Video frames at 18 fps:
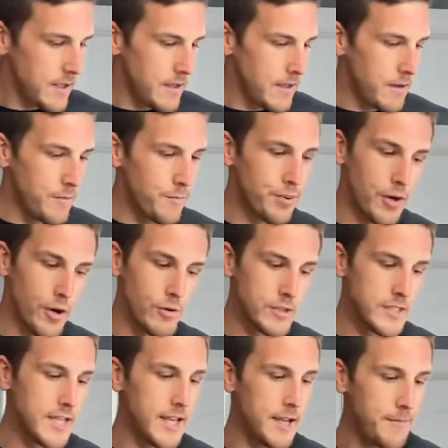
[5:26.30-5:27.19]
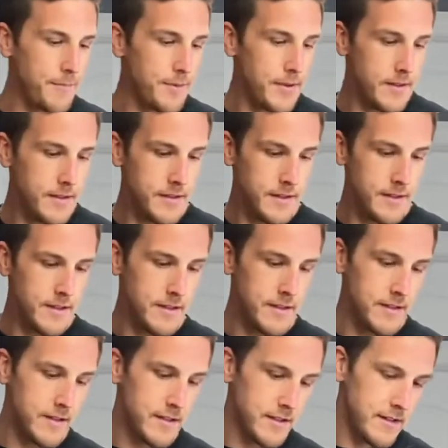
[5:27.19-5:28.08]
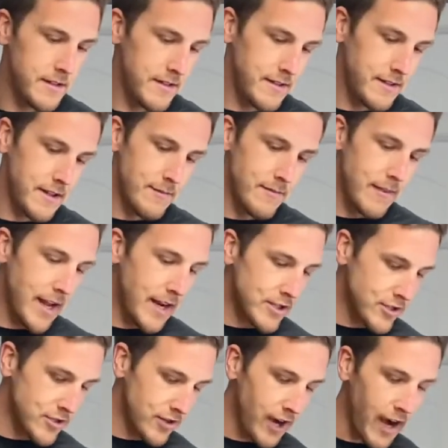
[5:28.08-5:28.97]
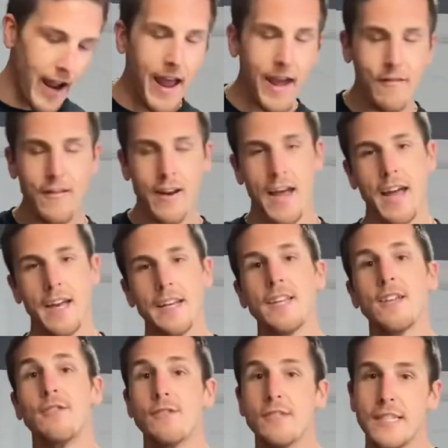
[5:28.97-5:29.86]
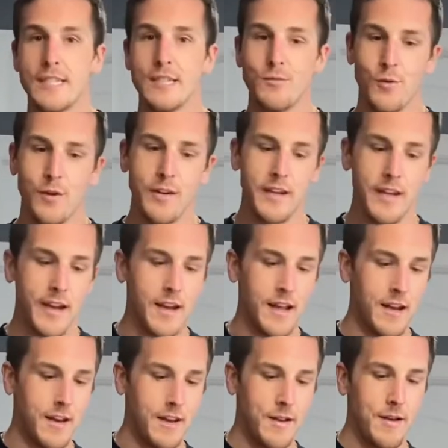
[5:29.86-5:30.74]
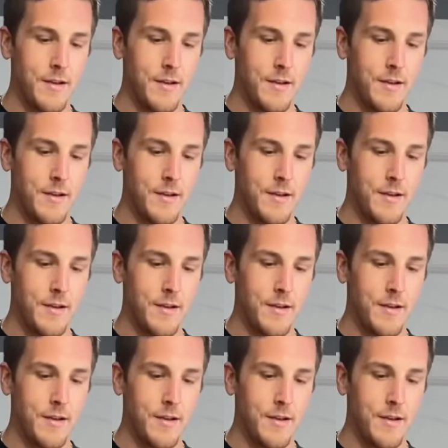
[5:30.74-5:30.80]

Pro tip not sure, I haven't had to use this one yet,